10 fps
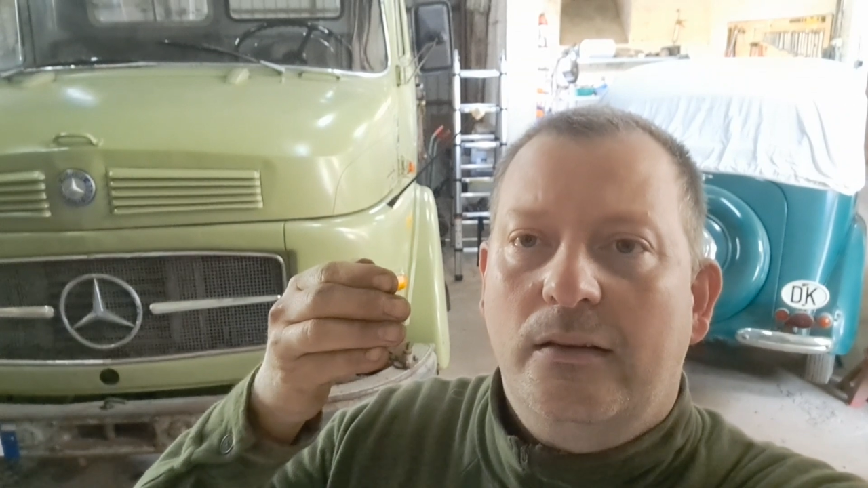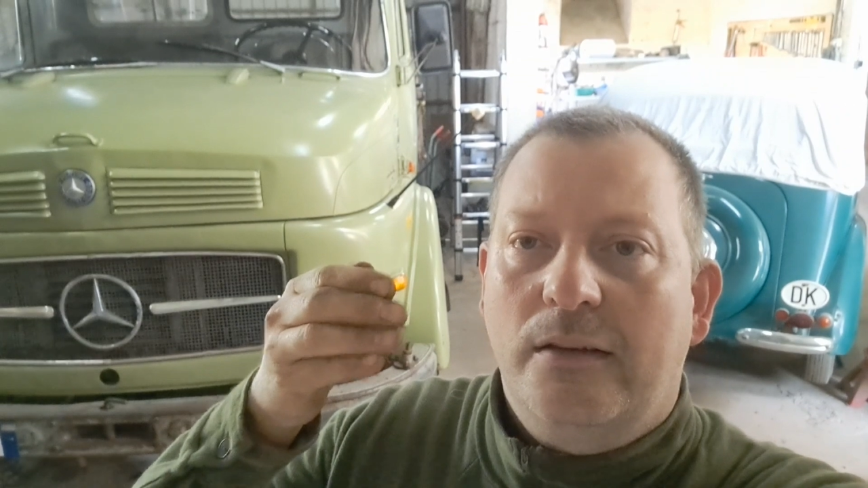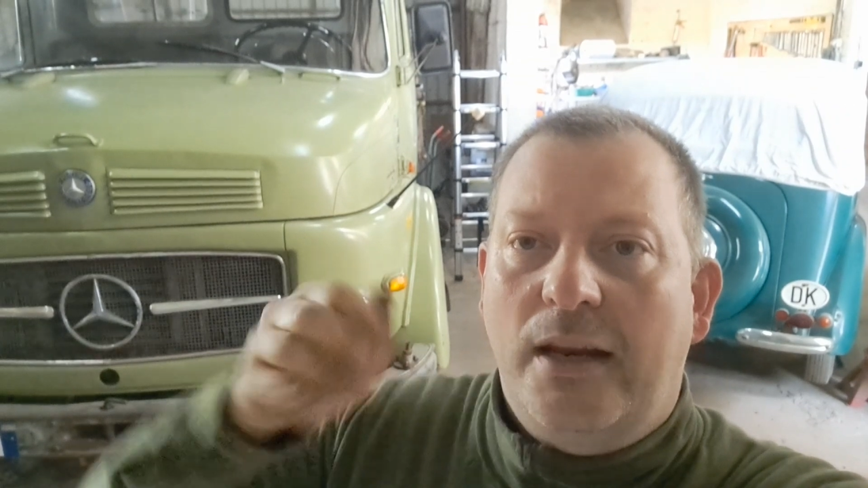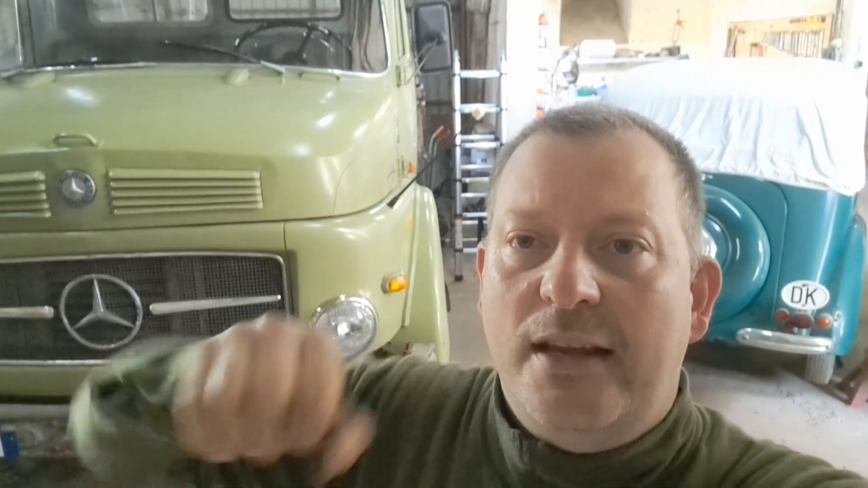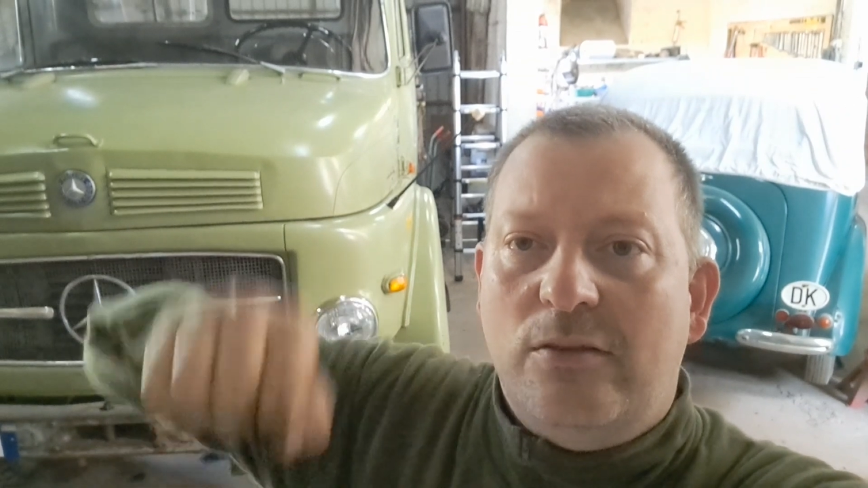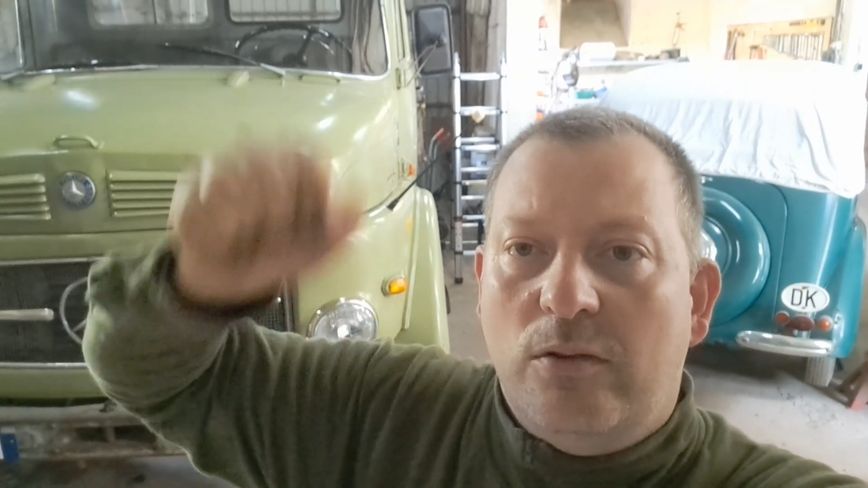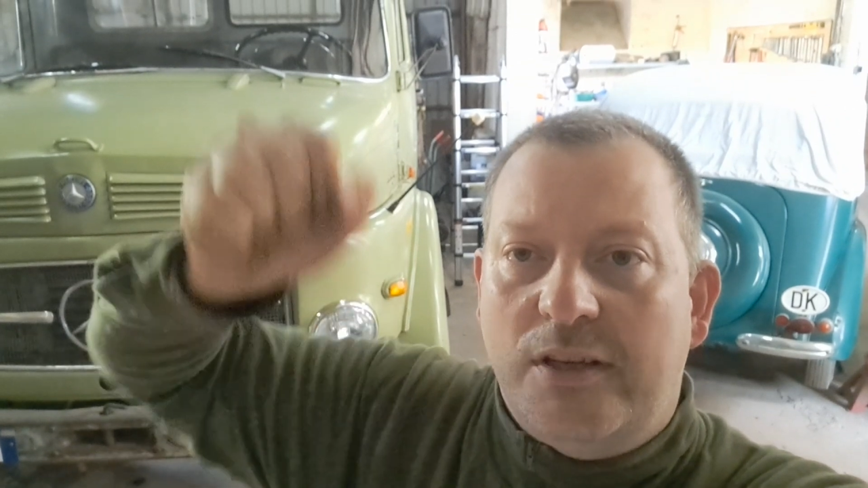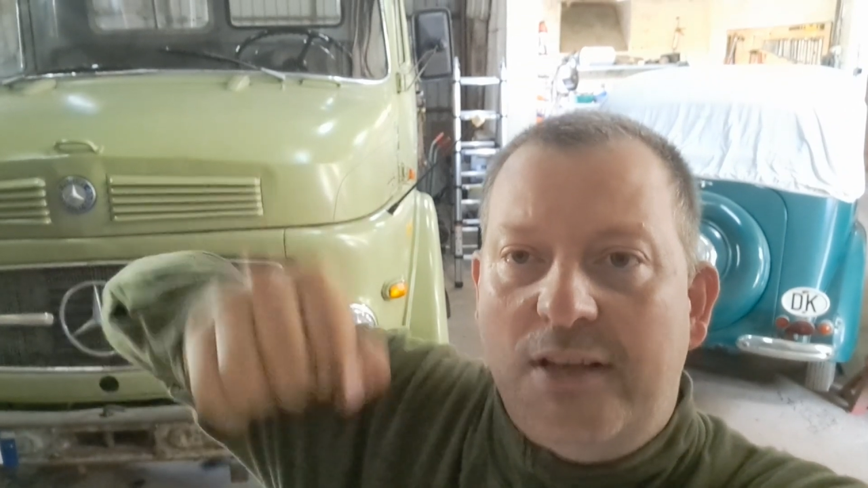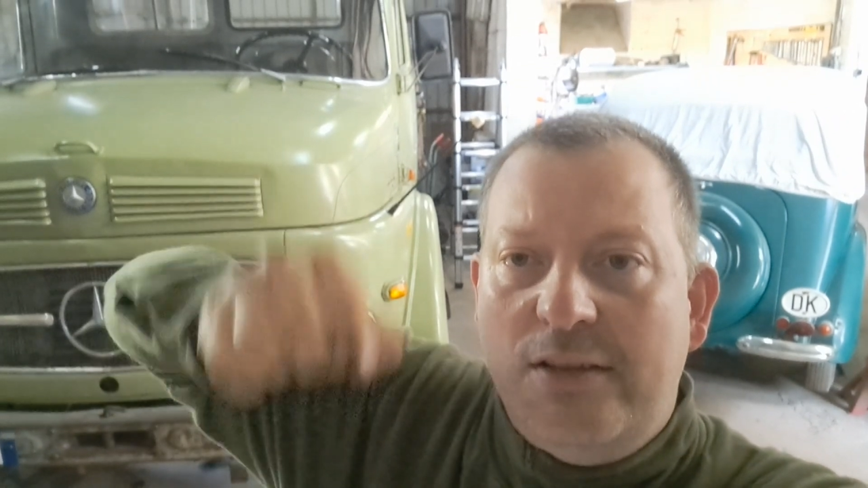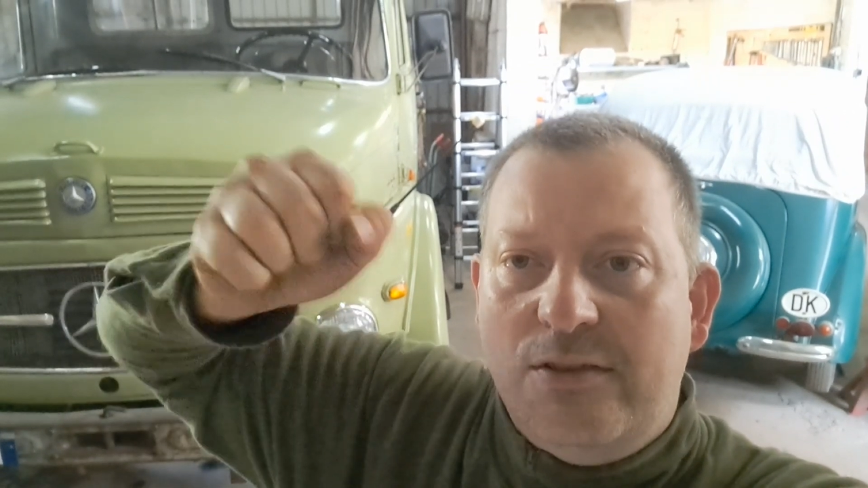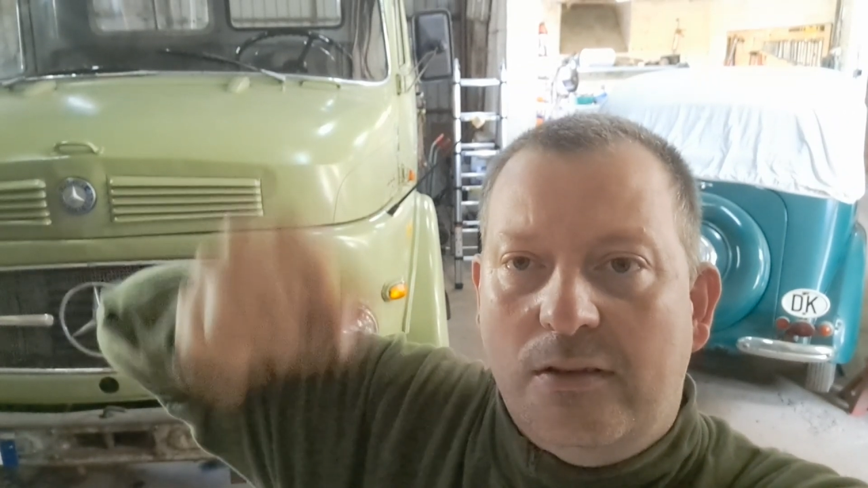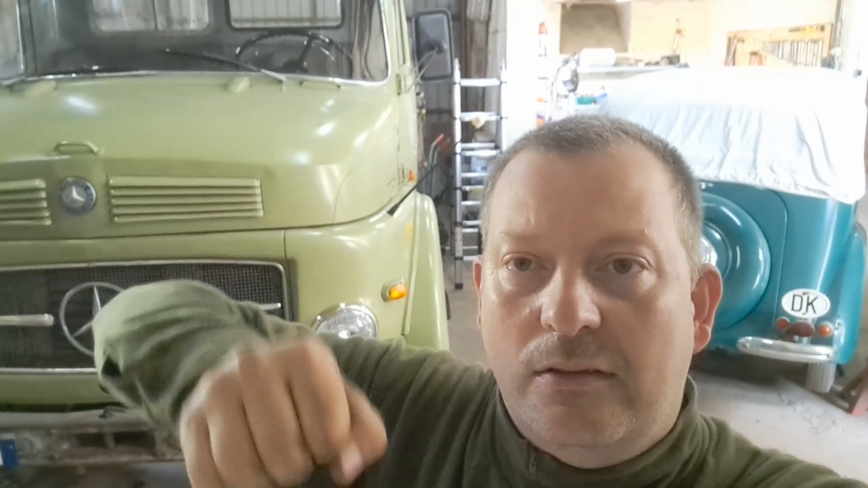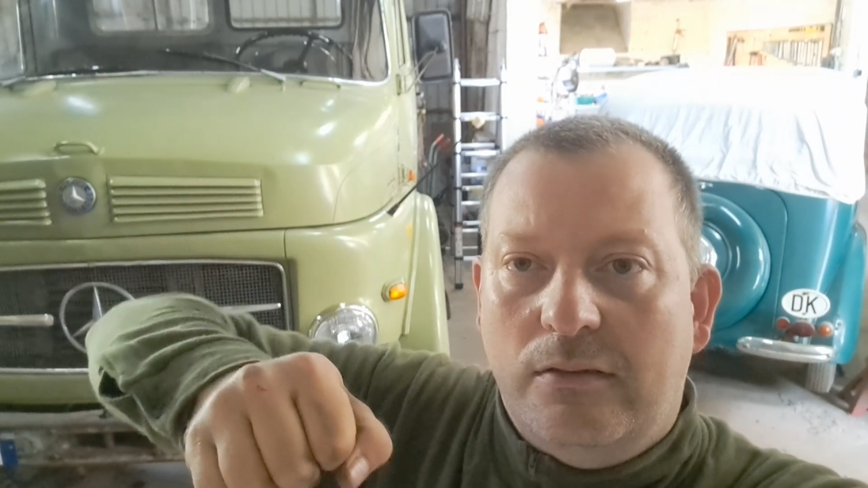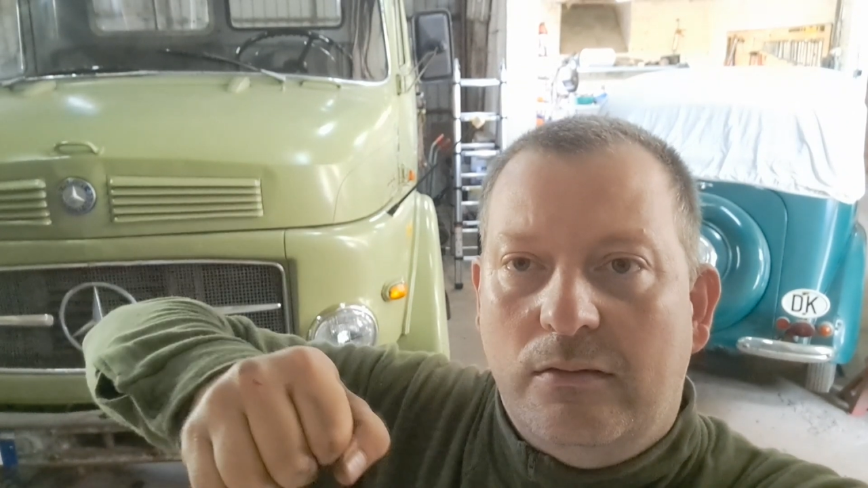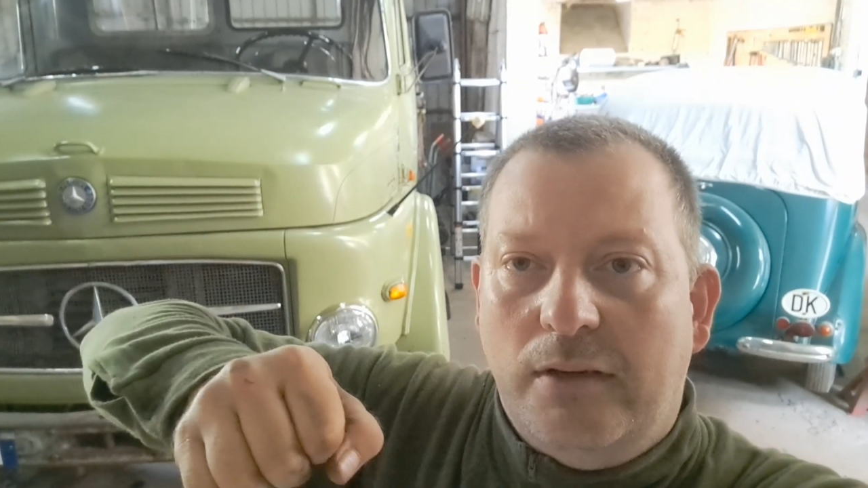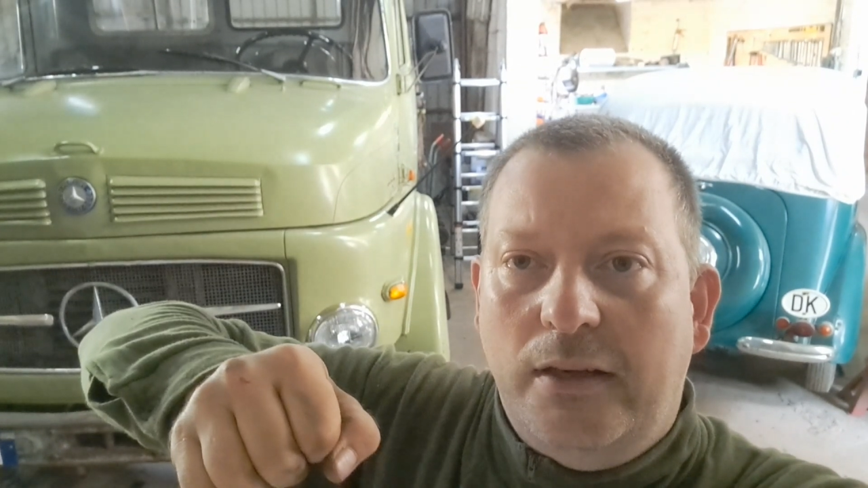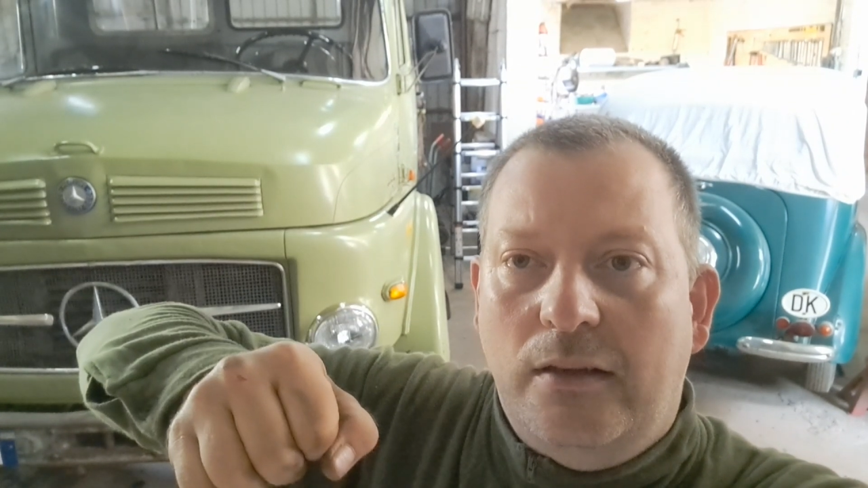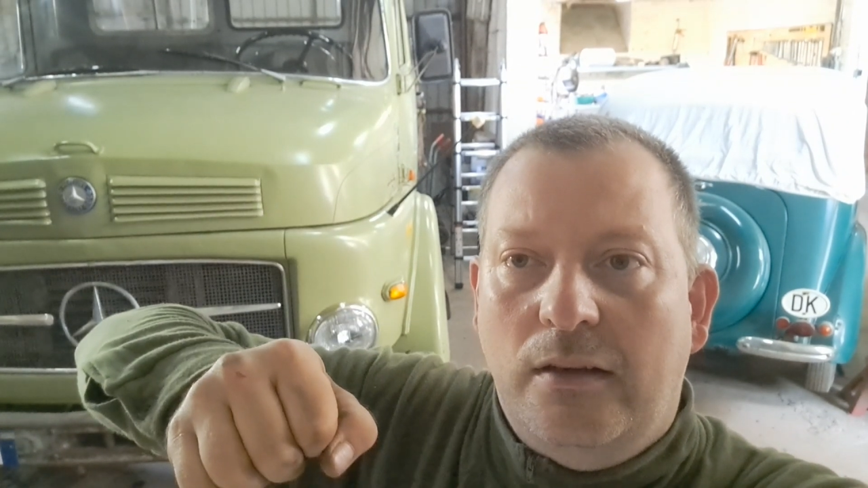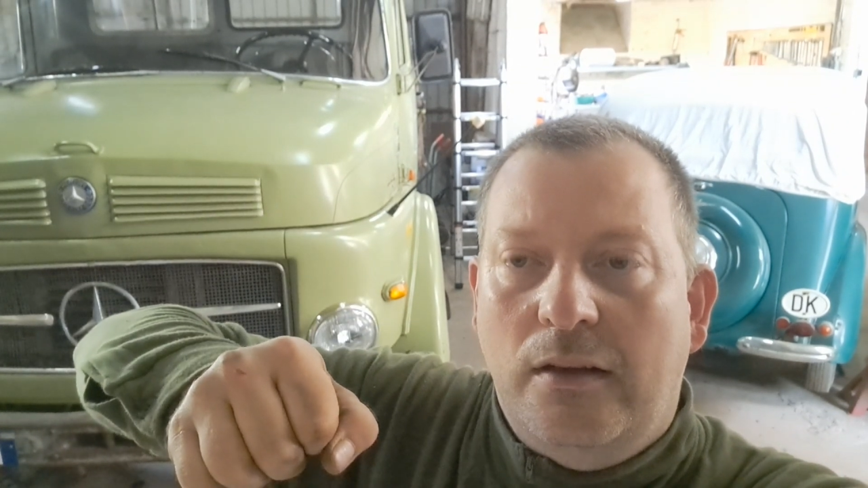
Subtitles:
that has all the tension, right?